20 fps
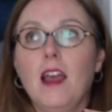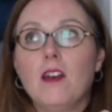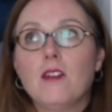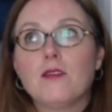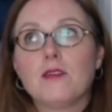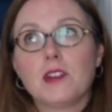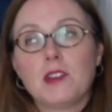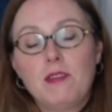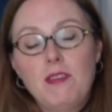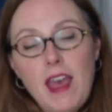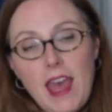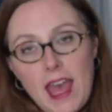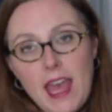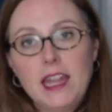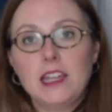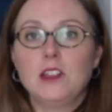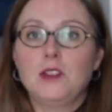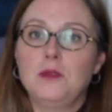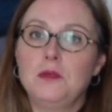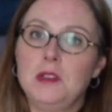For
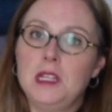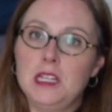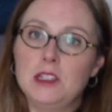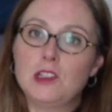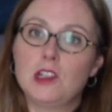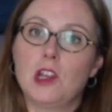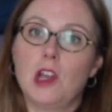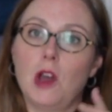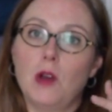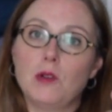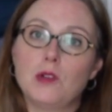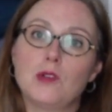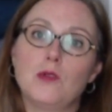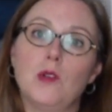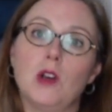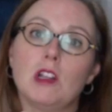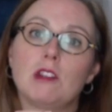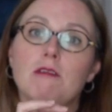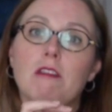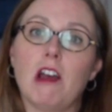that, you need to go
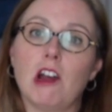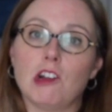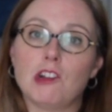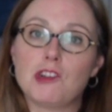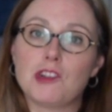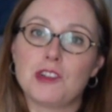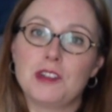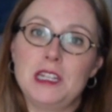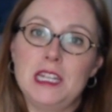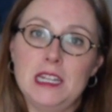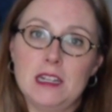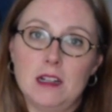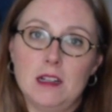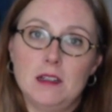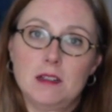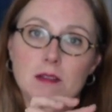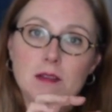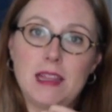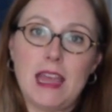to a larger needle.